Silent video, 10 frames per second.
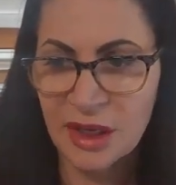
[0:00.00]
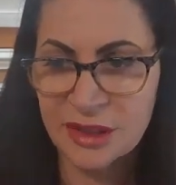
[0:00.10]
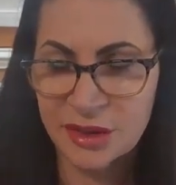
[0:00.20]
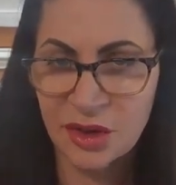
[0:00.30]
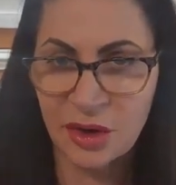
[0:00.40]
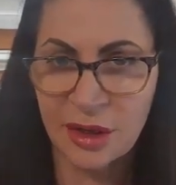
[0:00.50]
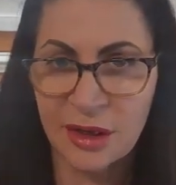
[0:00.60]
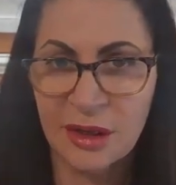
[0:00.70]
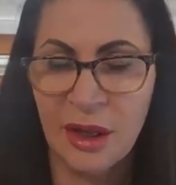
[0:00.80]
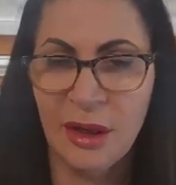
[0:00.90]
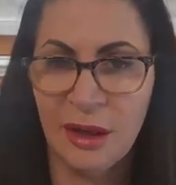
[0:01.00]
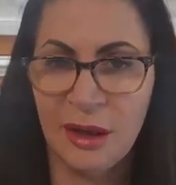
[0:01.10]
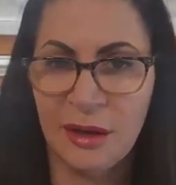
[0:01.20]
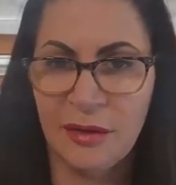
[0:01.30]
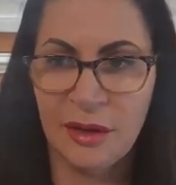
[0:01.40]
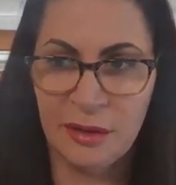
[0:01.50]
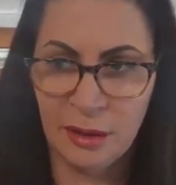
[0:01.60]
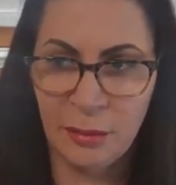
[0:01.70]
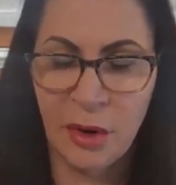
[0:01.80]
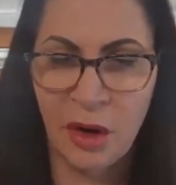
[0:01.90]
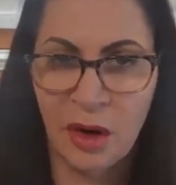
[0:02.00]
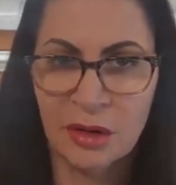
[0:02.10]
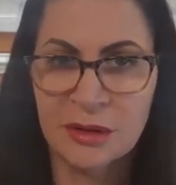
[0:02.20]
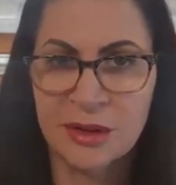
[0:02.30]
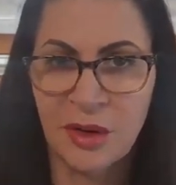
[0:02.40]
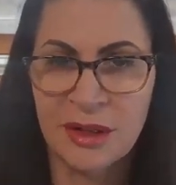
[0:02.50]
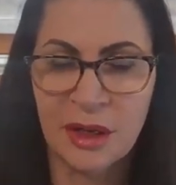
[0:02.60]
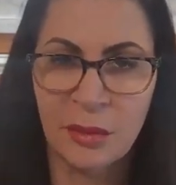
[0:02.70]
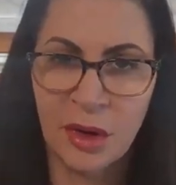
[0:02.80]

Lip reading: is a target, and then mall. So I think